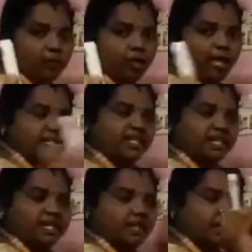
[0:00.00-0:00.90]
Okay,
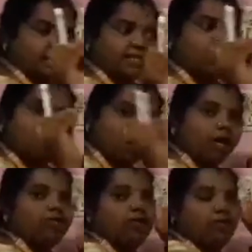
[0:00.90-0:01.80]
it is
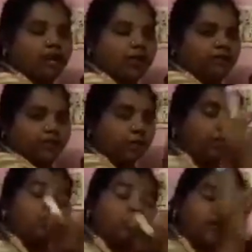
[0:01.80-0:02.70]

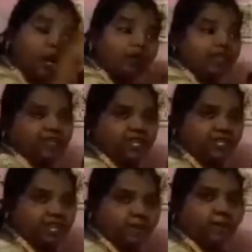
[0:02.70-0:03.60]
one way of
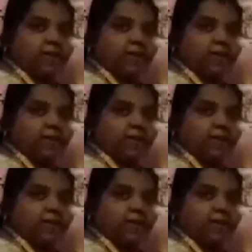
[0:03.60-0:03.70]
definition.